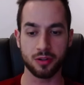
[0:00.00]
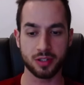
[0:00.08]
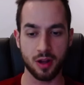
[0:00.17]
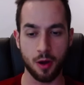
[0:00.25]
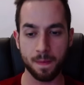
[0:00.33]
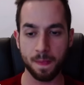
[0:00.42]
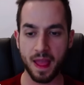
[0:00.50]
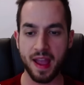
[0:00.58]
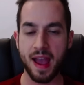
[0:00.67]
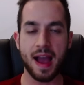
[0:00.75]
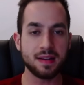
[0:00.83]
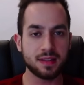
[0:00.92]
So,
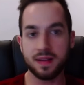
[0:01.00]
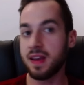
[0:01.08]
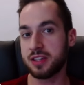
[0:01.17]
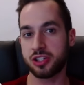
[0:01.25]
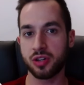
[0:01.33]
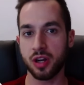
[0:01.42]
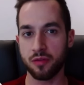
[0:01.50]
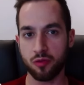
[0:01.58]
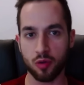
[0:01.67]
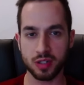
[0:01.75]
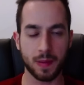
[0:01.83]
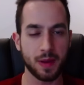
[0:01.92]
and history, of
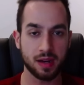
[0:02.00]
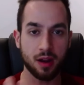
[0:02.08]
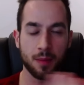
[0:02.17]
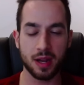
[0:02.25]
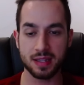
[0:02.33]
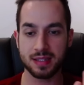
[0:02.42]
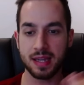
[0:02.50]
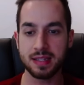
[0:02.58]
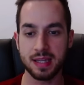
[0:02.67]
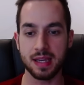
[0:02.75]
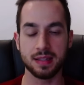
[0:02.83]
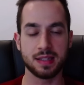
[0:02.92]
course. I mean, come on, it's
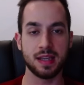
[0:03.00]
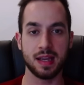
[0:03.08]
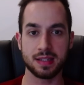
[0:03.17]
AT&T. I